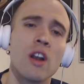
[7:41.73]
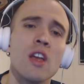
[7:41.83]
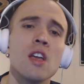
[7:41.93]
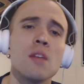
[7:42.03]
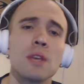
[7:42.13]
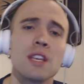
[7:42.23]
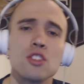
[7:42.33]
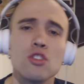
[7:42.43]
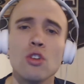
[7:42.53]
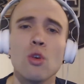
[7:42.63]
because
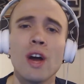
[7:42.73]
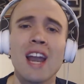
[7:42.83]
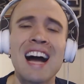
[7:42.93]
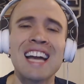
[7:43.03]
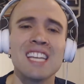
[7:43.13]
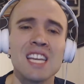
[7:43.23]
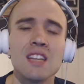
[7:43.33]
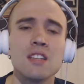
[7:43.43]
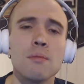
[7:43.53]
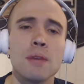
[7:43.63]
you know what? I
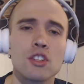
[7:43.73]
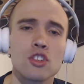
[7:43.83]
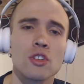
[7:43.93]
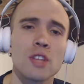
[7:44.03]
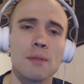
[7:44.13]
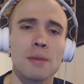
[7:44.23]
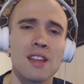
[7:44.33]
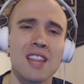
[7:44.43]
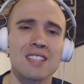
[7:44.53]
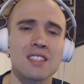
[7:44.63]
need to make sure that I'm getting
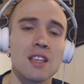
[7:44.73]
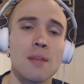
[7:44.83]
that sleep.